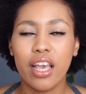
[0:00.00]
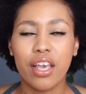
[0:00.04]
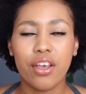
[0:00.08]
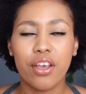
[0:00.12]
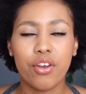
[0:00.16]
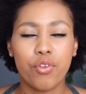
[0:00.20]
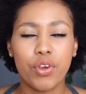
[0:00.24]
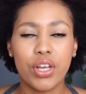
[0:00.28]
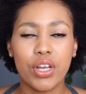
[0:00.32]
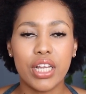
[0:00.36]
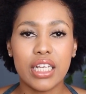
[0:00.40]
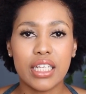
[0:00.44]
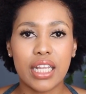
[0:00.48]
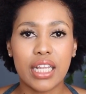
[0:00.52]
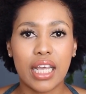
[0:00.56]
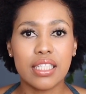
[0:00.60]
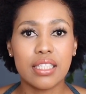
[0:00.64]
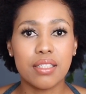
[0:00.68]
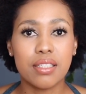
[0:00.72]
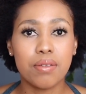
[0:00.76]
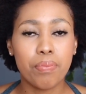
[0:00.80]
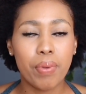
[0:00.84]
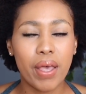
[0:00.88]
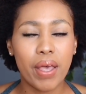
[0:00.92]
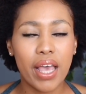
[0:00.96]
It really
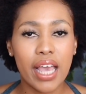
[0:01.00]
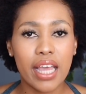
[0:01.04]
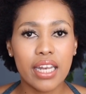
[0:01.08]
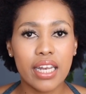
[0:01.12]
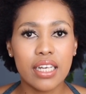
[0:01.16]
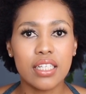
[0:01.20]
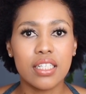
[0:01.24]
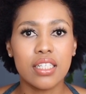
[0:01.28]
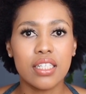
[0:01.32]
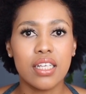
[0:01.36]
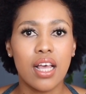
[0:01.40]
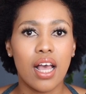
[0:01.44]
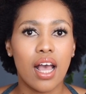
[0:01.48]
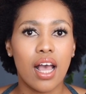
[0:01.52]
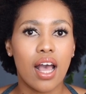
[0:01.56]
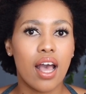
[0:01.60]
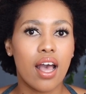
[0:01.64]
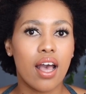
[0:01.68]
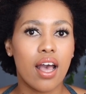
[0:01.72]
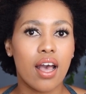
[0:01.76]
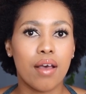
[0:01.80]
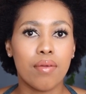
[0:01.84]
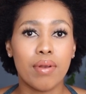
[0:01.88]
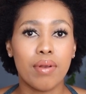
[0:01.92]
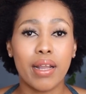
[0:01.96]
does depend.
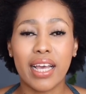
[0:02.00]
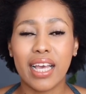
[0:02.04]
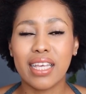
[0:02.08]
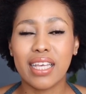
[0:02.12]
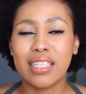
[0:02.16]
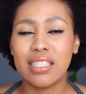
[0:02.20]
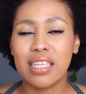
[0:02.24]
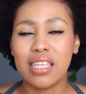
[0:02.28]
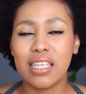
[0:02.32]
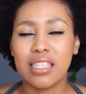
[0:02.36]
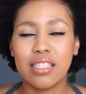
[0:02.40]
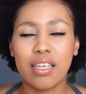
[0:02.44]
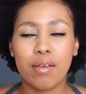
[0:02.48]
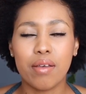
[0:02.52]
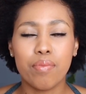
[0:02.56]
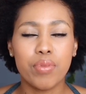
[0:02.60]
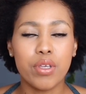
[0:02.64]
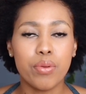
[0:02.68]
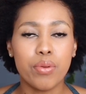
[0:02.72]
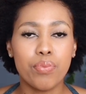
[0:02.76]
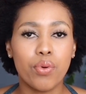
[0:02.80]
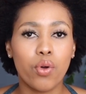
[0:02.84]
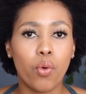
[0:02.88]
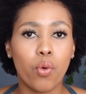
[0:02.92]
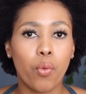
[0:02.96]
Like I said, some
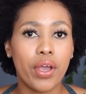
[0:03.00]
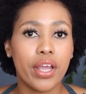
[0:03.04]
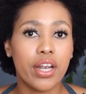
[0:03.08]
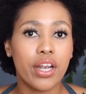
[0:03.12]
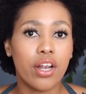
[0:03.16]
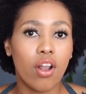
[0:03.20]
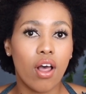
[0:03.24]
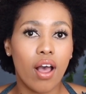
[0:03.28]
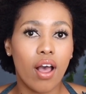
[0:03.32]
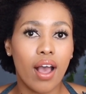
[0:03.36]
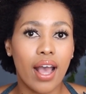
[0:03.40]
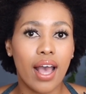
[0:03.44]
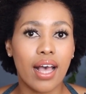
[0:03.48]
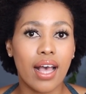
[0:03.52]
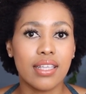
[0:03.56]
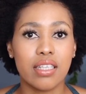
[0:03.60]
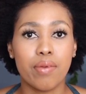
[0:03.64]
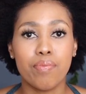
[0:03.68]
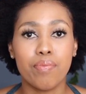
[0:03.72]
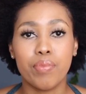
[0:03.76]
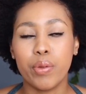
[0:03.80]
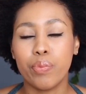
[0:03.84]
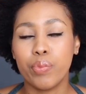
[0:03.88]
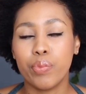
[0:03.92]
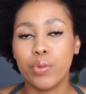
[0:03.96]
people wait longer,
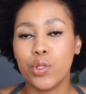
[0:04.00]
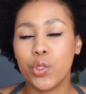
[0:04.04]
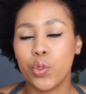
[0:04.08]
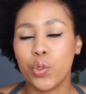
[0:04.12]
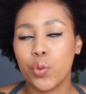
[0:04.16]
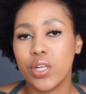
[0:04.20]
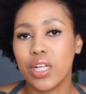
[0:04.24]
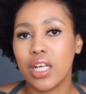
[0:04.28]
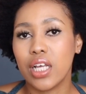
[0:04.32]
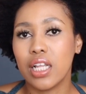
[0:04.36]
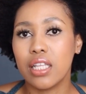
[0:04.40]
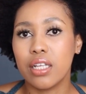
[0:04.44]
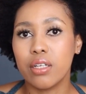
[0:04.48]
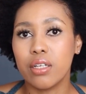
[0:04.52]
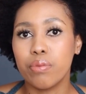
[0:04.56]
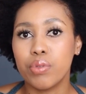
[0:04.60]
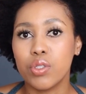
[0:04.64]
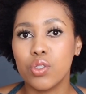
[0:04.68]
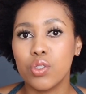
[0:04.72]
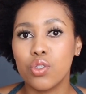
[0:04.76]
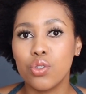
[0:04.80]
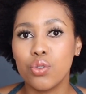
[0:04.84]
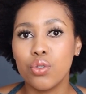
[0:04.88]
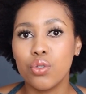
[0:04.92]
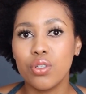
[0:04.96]
some people do it a little
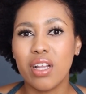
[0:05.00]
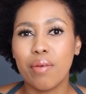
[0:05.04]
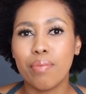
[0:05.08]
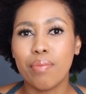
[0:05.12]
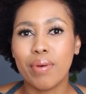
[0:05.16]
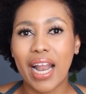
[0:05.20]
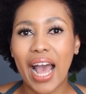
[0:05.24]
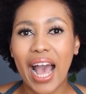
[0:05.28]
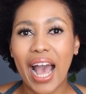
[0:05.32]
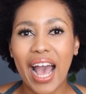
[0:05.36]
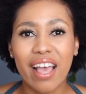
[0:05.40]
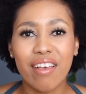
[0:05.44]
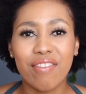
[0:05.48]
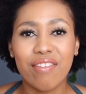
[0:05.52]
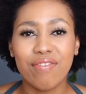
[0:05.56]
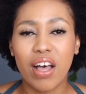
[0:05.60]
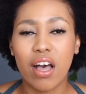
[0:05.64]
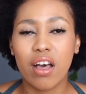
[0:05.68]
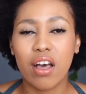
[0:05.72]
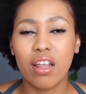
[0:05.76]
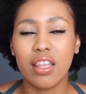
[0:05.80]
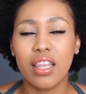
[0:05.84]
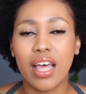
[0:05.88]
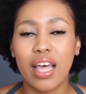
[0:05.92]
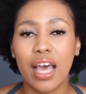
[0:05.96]
bit sooner, but I
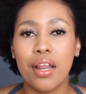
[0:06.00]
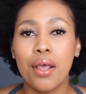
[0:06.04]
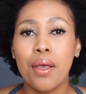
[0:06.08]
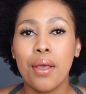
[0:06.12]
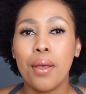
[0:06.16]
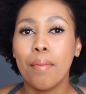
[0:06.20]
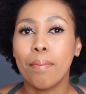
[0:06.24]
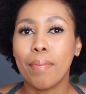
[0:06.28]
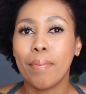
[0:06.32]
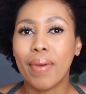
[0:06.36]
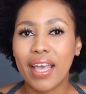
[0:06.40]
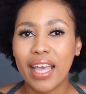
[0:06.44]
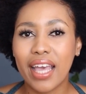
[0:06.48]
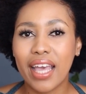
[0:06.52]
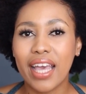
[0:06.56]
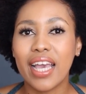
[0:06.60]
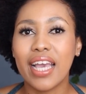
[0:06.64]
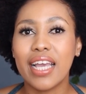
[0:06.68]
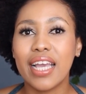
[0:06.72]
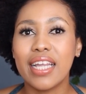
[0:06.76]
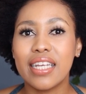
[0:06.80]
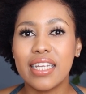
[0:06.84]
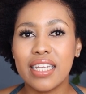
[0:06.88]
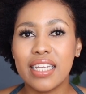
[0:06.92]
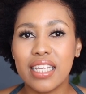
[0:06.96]
found that my
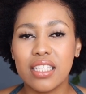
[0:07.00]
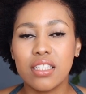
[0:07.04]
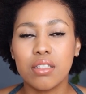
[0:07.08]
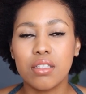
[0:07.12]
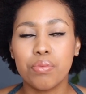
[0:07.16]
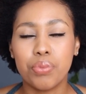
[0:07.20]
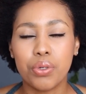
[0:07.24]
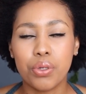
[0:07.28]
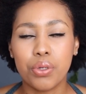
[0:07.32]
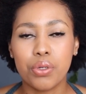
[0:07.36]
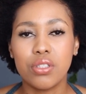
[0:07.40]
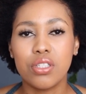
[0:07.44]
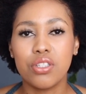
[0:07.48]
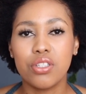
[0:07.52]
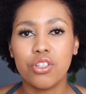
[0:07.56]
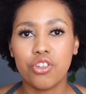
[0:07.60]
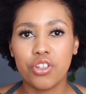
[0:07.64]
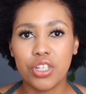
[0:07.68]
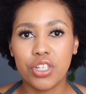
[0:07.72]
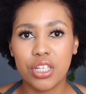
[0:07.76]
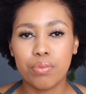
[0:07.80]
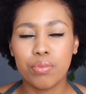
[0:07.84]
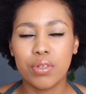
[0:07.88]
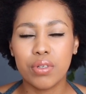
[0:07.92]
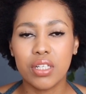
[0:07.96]
hair needs a protein
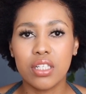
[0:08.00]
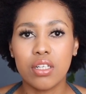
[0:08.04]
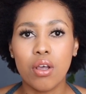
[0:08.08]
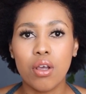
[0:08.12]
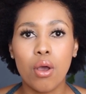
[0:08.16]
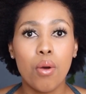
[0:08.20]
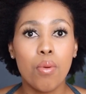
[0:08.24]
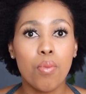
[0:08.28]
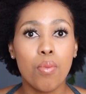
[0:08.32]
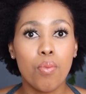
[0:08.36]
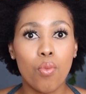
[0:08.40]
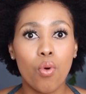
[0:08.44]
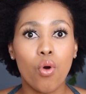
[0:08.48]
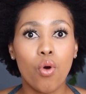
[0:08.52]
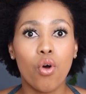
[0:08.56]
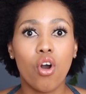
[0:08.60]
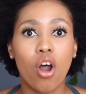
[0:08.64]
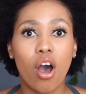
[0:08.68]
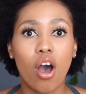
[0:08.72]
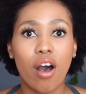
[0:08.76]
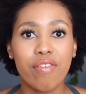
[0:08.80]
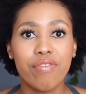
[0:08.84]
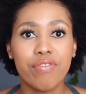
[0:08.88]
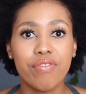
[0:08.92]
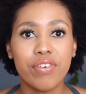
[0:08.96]
treatment
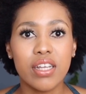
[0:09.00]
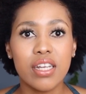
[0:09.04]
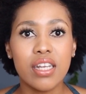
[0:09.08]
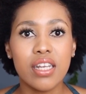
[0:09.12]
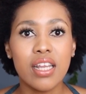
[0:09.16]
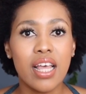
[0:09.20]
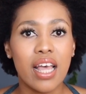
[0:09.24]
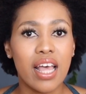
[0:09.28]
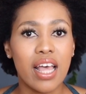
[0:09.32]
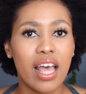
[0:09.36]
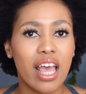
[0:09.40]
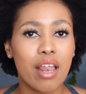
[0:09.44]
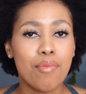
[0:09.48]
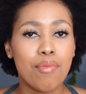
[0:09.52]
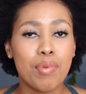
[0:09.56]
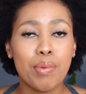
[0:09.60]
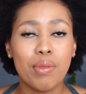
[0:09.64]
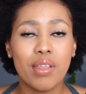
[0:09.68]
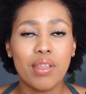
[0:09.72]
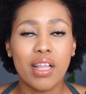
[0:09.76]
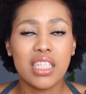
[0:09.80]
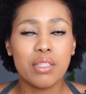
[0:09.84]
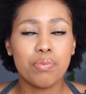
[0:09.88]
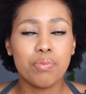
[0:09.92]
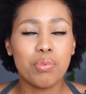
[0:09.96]
more often, and
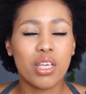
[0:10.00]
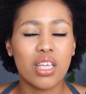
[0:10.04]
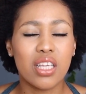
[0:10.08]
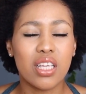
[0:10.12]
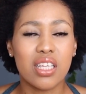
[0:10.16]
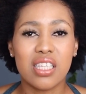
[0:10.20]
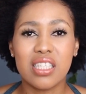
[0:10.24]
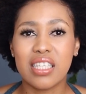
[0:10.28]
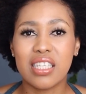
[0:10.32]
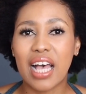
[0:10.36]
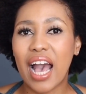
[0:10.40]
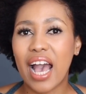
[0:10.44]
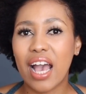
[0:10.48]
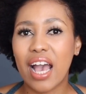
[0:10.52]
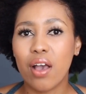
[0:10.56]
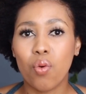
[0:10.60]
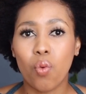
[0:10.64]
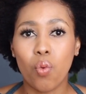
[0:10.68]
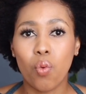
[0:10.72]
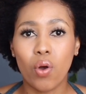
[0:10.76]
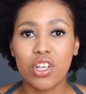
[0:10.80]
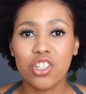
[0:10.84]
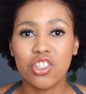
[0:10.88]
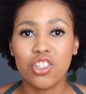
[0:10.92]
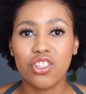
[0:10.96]
maybe that's because I
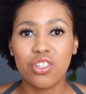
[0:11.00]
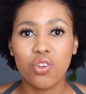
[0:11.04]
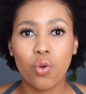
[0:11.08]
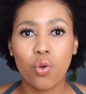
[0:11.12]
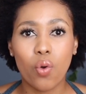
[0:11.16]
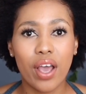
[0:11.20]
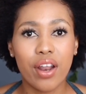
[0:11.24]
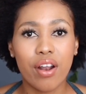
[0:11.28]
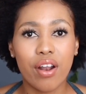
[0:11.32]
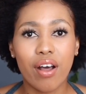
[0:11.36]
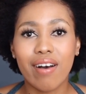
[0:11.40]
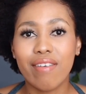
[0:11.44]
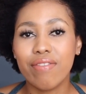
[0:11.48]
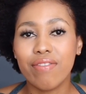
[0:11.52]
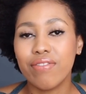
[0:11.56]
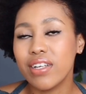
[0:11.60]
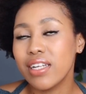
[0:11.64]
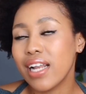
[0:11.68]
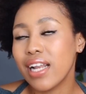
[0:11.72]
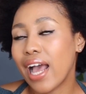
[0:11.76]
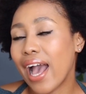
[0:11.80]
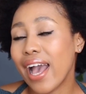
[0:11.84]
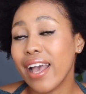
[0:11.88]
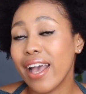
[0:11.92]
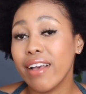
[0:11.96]
wash it quite
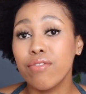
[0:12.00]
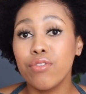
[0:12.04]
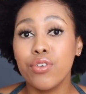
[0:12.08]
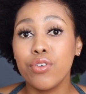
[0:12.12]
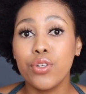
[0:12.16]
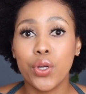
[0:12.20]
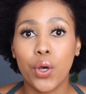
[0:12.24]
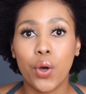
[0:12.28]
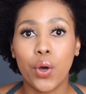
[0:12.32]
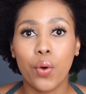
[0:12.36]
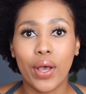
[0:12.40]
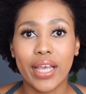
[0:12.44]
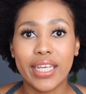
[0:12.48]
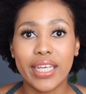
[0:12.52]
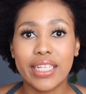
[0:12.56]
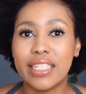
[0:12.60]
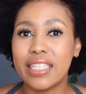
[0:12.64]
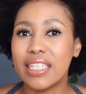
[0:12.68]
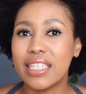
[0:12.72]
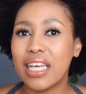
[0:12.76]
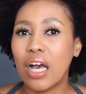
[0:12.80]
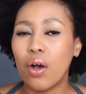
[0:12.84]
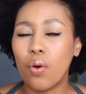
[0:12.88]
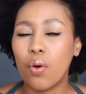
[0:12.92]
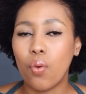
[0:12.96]
often. I have no
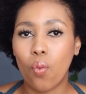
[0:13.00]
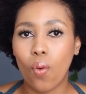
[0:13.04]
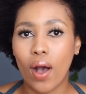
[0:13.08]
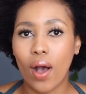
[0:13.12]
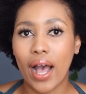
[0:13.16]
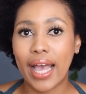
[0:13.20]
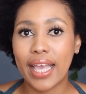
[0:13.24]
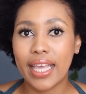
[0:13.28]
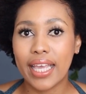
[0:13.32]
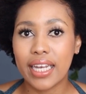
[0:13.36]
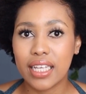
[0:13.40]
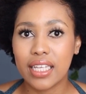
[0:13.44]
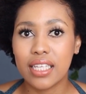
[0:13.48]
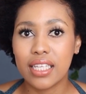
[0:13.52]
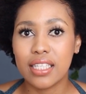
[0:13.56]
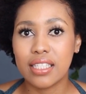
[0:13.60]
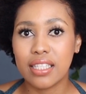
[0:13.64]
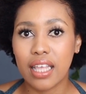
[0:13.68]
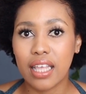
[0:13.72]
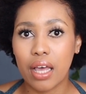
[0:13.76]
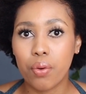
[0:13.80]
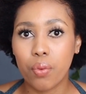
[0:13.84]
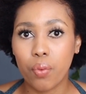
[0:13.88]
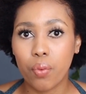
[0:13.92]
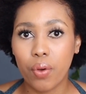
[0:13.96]
idea why it is
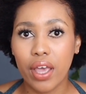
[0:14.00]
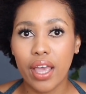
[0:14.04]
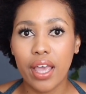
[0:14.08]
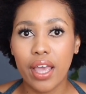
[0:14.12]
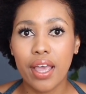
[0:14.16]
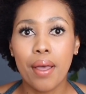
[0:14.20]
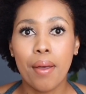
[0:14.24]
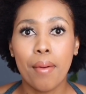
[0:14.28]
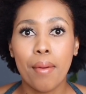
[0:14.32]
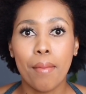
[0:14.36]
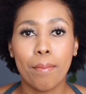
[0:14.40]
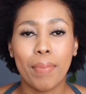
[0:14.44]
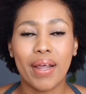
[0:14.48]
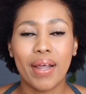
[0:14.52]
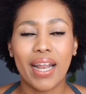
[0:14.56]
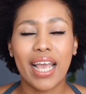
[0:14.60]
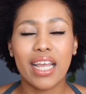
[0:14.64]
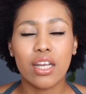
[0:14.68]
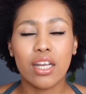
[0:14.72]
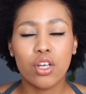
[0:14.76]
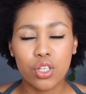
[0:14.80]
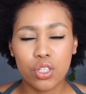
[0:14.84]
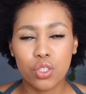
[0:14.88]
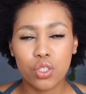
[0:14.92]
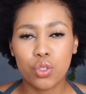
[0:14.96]
that way, but
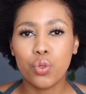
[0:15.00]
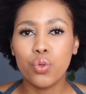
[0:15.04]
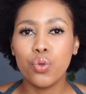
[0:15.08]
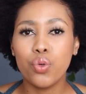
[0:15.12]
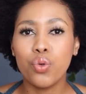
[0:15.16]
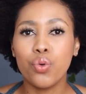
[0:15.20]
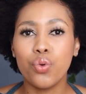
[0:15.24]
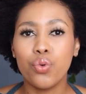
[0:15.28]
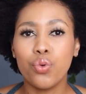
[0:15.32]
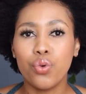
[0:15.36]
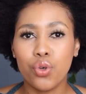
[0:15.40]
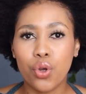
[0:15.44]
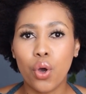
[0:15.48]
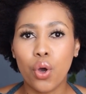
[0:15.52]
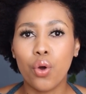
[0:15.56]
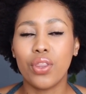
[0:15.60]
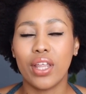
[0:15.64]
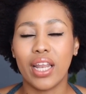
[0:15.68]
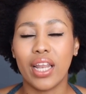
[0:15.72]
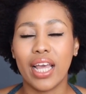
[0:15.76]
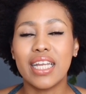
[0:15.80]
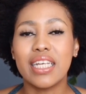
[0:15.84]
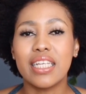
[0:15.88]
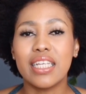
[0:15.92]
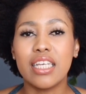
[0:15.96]
I do know
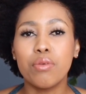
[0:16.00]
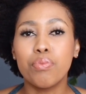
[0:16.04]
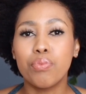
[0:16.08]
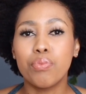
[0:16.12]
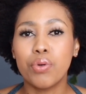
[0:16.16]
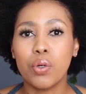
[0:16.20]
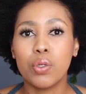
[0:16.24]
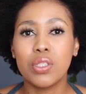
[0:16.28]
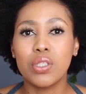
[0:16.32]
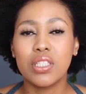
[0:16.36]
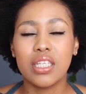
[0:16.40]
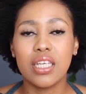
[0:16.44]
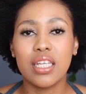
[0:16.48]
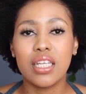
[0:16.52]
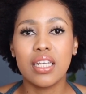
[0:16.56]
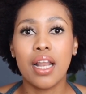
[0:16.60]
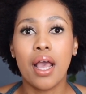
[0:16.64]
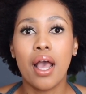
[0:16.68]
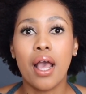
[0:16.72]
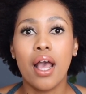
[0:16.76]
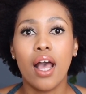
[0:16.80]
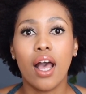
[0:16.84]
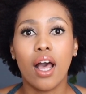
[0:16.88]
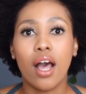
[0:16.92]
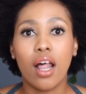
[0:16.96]
that I need
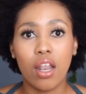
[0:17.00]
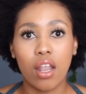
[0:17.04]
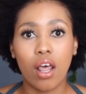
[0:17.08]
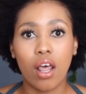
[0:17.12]
protein a